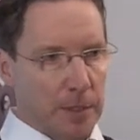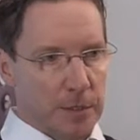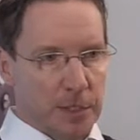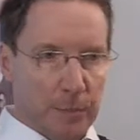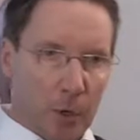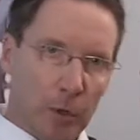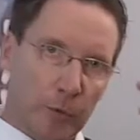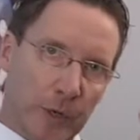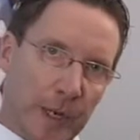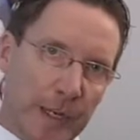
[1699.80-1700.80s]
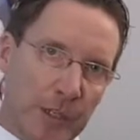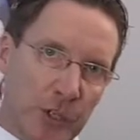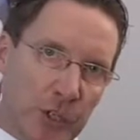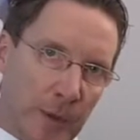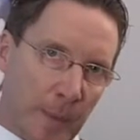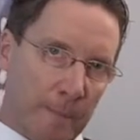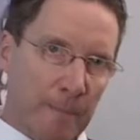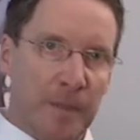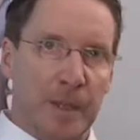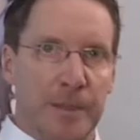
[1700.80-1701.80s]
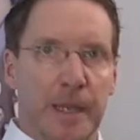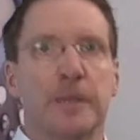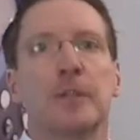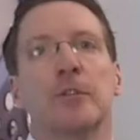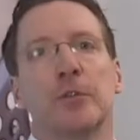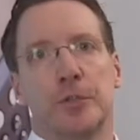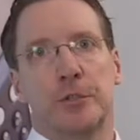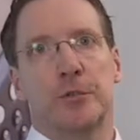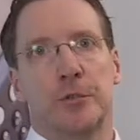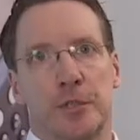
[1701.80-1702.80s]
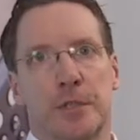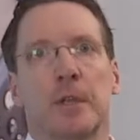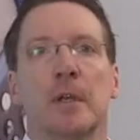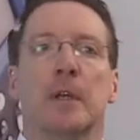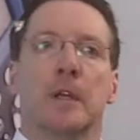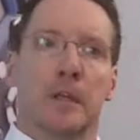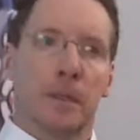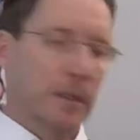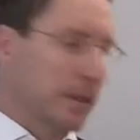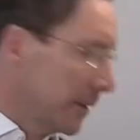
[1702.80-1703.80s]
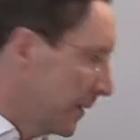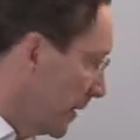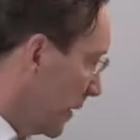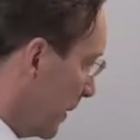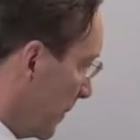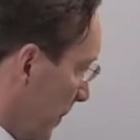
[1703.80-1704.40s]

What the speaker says: small range. Then you could use the